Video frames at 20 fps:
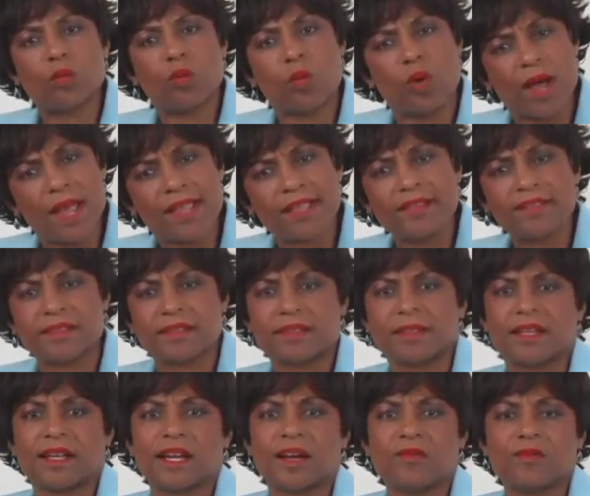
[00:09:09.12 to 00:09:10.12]
why is it
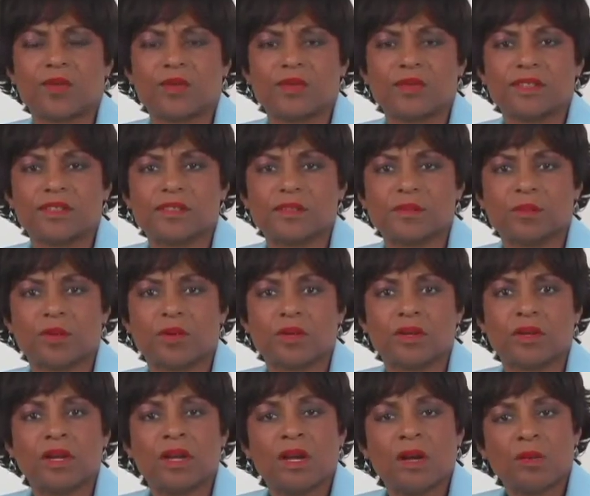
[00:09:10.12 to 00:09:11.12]
that I wrote this book?